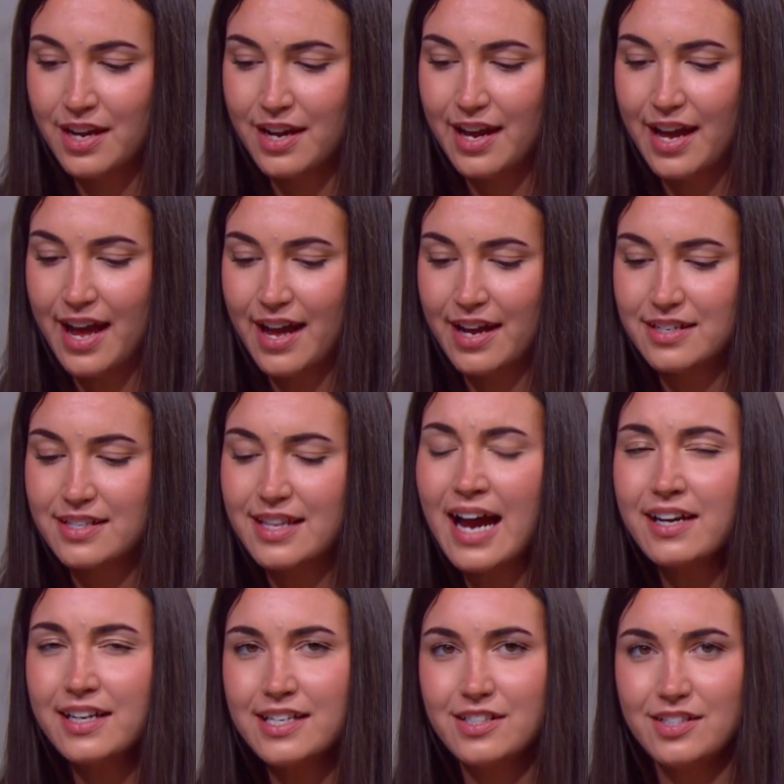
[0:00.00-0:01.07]
And
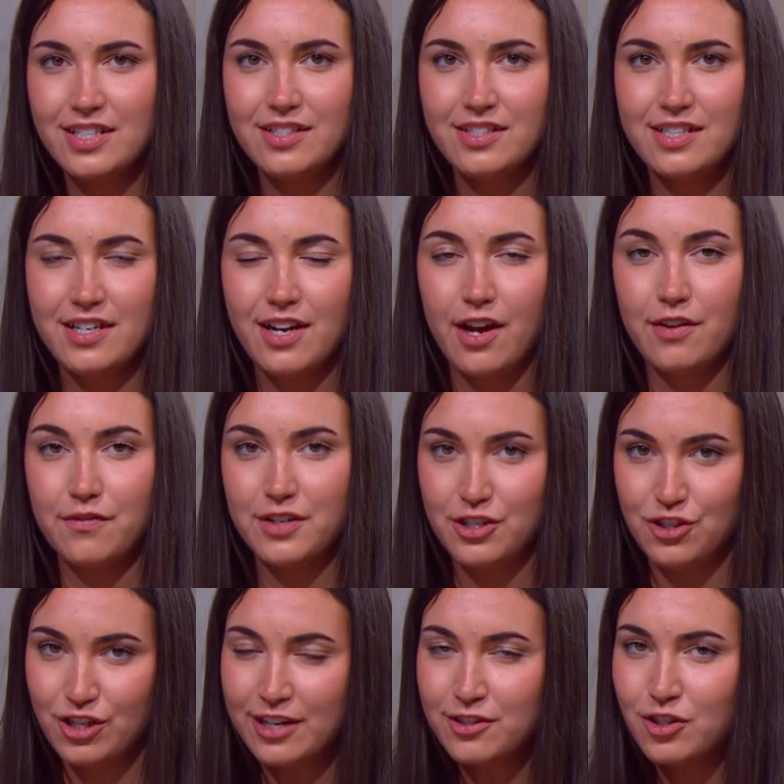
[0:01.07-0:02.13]
that consisted of
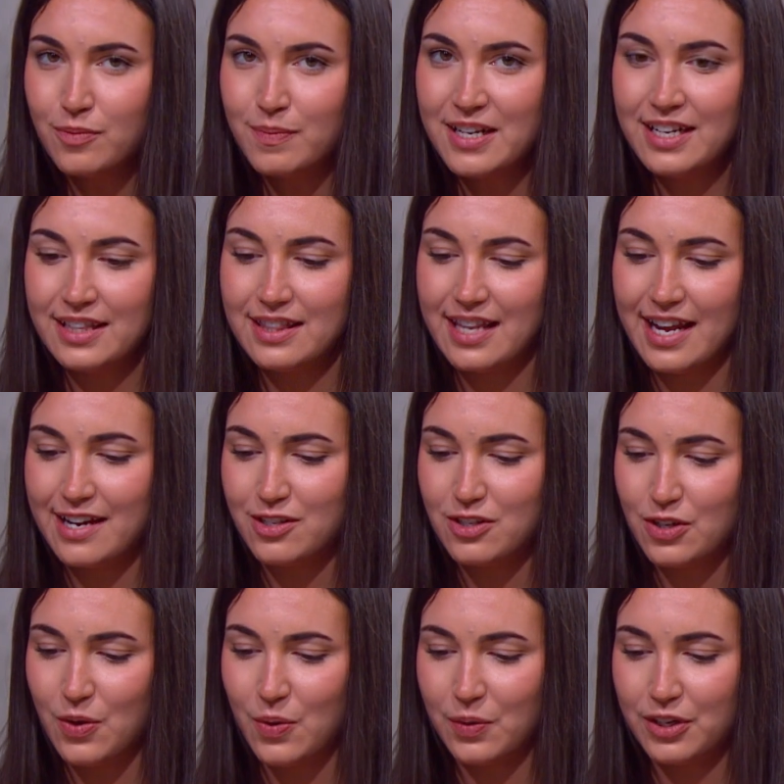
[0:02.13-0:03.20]
gentlemen
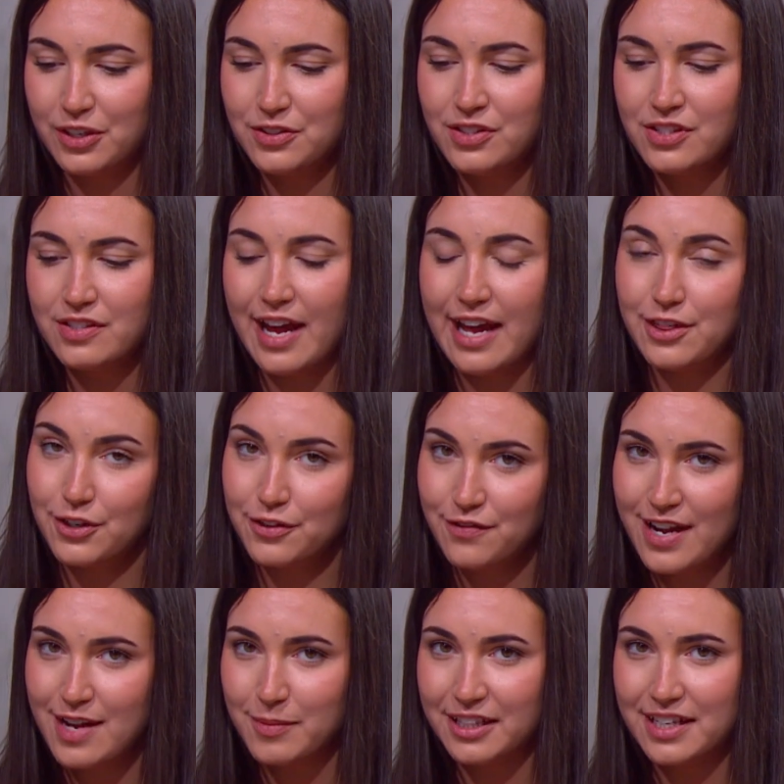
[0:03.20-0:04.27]
landowners and their
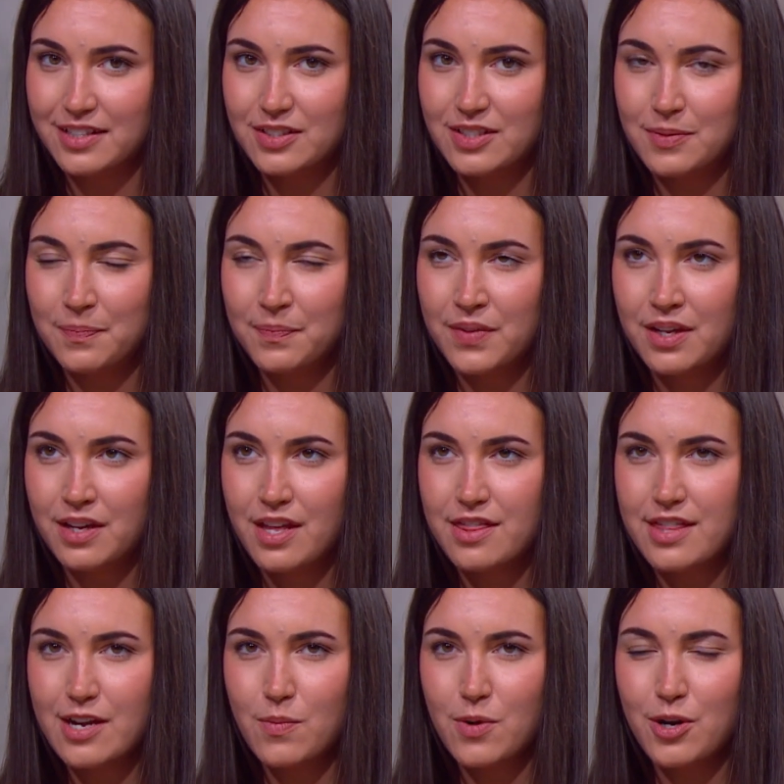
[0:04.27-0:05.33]
families.
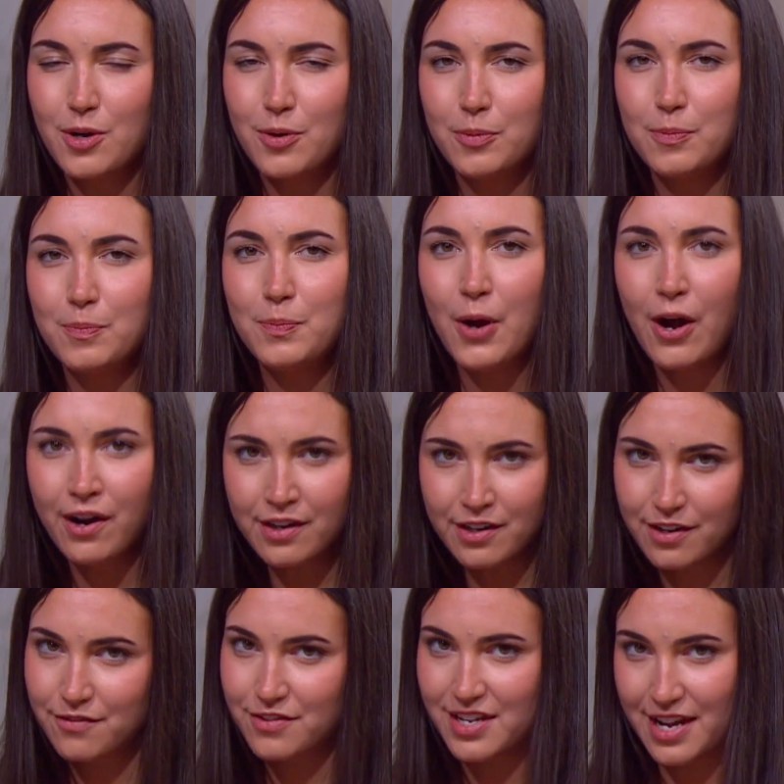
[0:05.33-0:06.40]
They were part
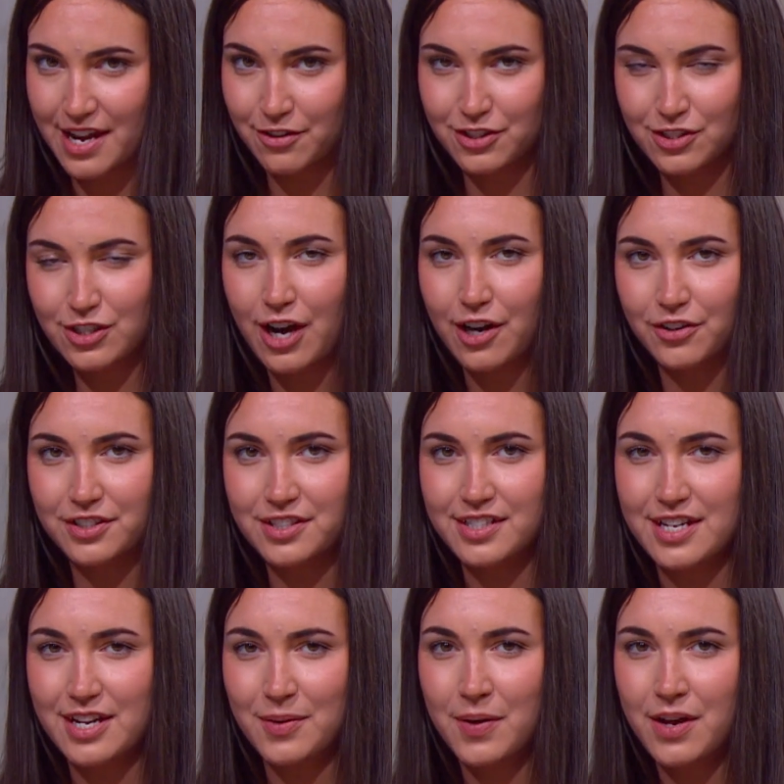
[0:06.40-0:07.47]
of the aristocracy,